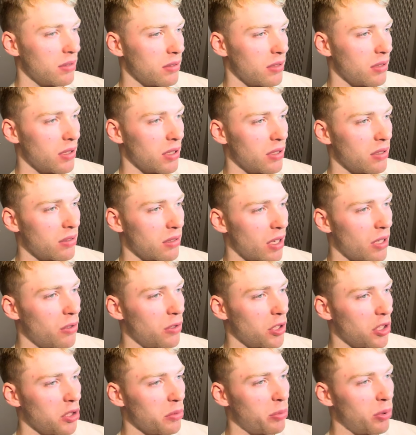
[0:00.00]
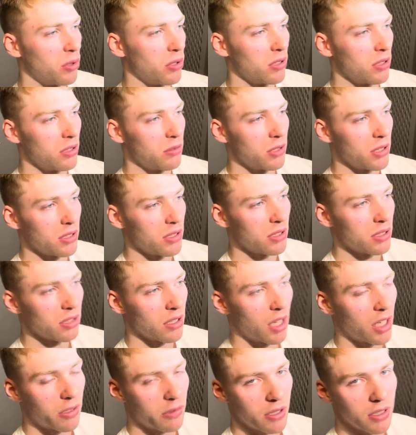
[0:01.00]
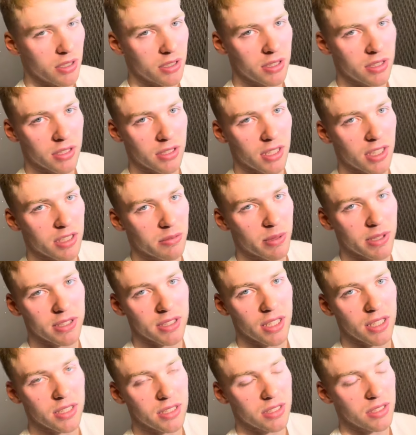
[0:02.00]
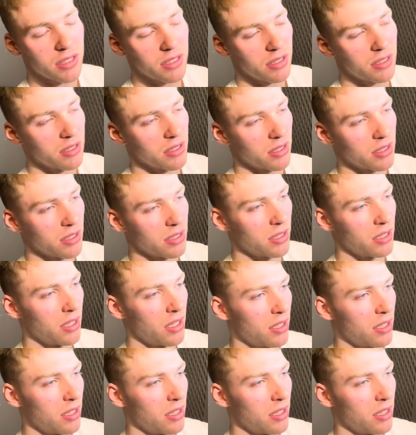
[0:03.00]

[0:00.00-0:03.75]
you know, go into the portal with unrealistic expectations or,